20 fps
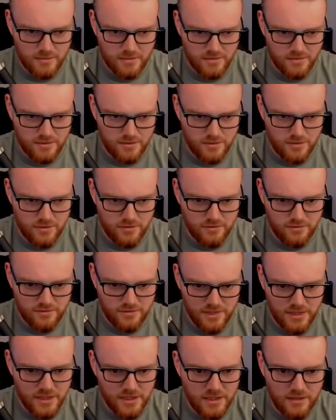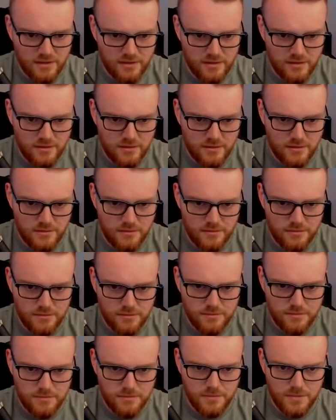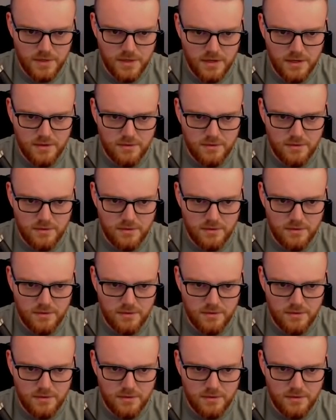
of the ravine? Not